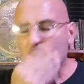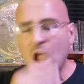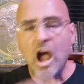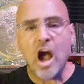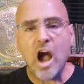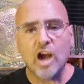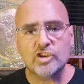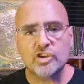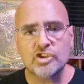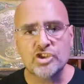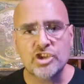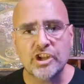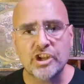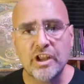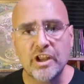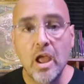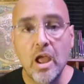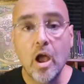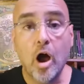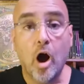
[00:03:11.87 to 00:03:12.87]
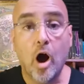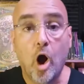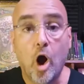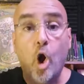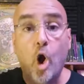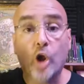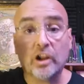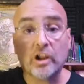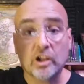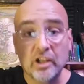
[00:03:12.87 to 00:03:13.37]
oxygen
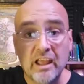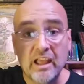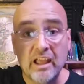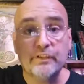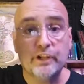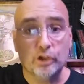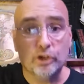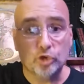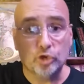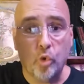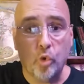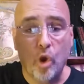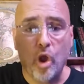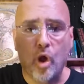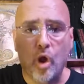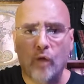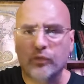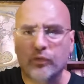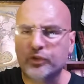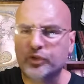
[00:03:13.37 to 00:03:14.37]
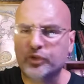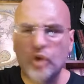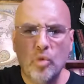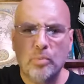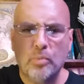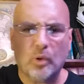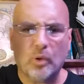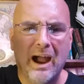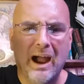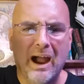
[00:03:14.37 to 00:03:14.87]
on 11 and 12,
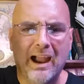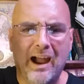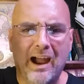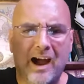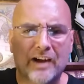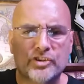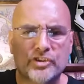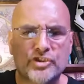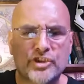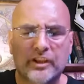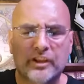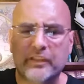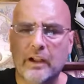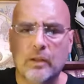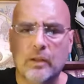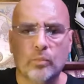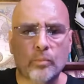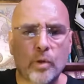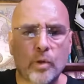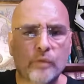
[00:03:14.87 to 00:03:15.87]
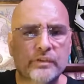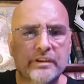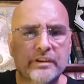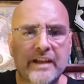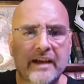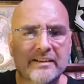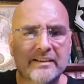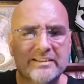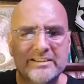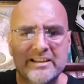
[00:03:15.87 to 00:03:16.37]
super high oxygen. Then I moved it
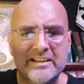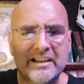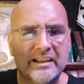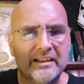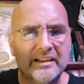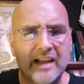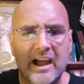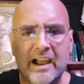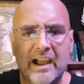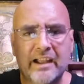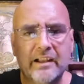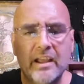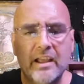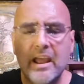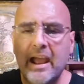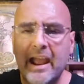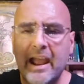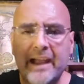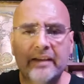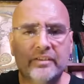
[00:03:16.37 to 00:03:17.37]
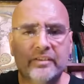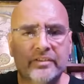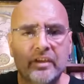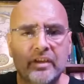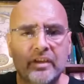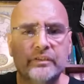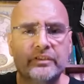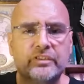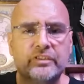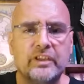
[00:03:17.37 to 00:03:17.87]
down to 10, 9, 8,
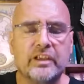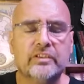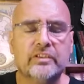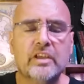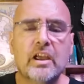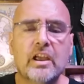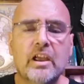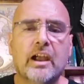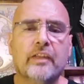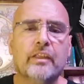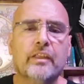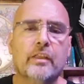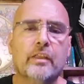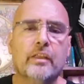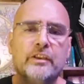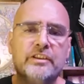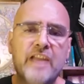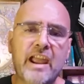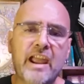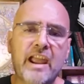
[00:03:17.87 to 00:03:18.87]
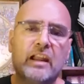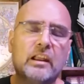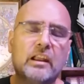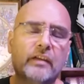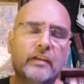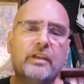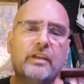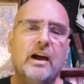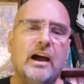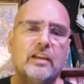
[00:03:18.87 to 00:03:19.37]
7, 6. And then the day I
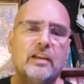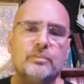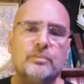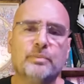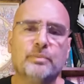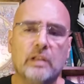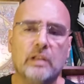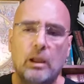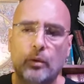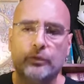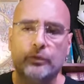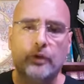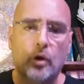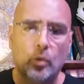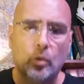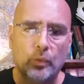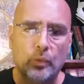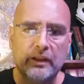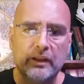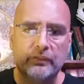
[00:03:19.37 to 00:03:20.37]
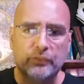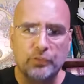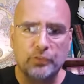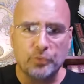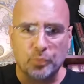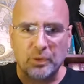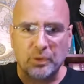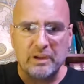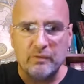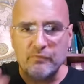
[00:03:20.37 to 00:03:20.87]
left the hospital, I was already at the
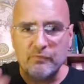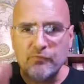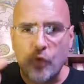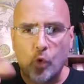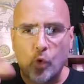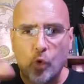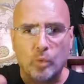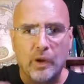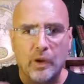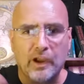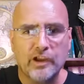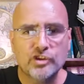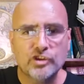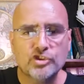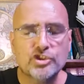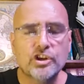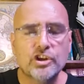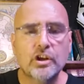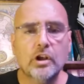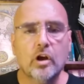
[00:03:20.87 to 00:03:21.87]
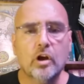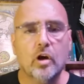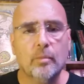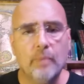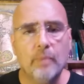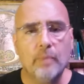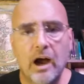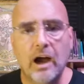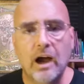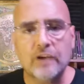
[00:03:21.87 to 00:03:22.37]
3 and 4 range on
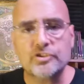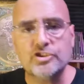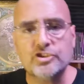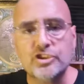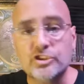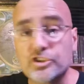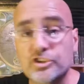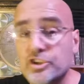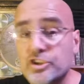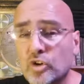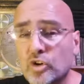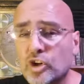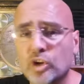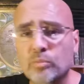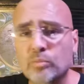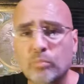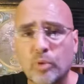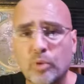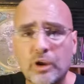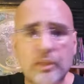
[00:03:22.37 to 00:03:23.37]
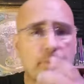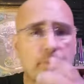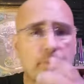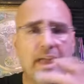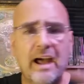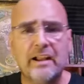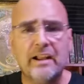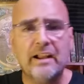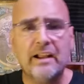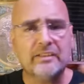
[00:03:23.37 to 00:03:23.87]
my oxygen. Still couldn't breathe
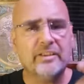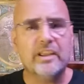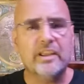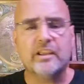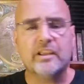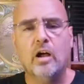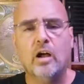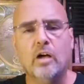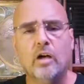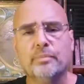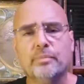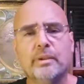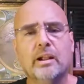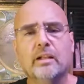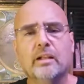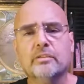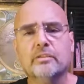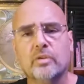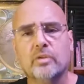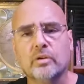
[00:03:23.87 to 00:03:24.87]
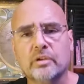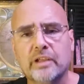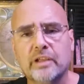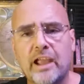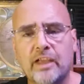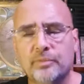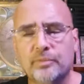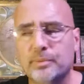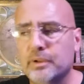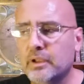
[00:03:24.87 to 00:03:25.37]
without it. I'd take it off, man. I'd start
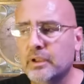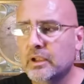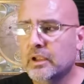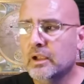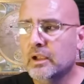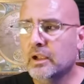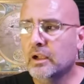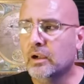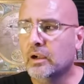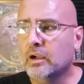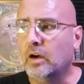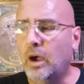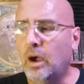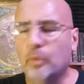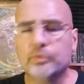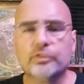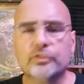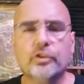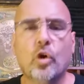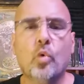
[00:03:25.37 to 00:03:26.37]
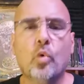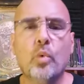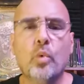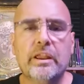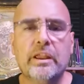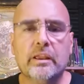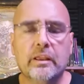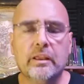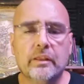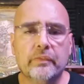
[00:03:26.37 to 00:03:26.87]
gasping. I was so
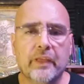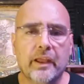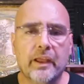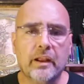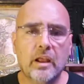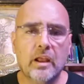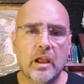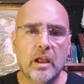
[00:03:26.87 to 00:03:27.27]
weak that